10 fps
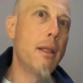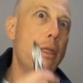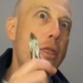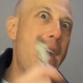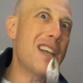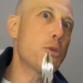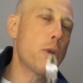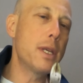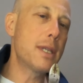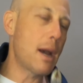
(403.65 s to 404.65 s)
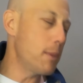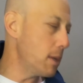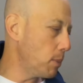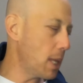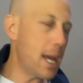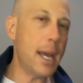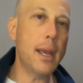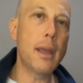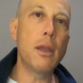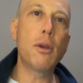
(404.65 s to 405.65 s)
That's where these come into play.